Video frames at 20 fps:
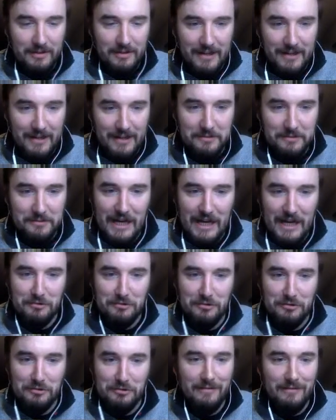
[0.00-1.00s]
I mean, I
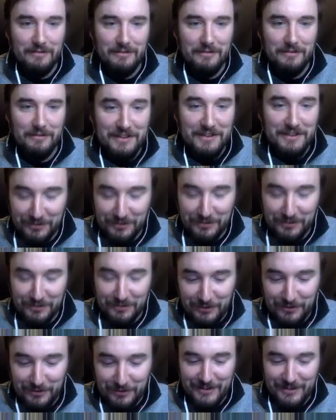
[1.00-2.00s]
don't know everything,
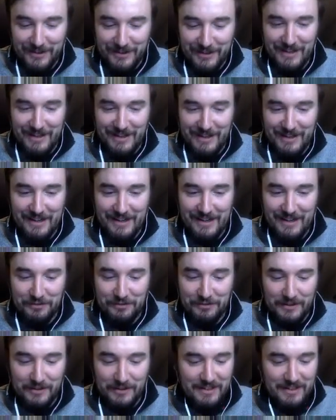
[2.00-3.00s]
so
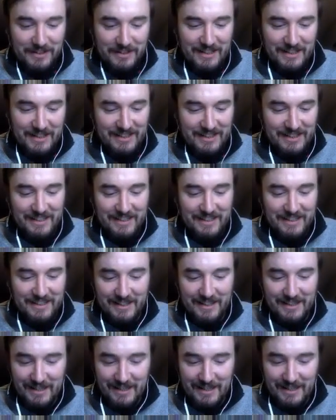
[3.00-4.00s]
it's fun to kind of like,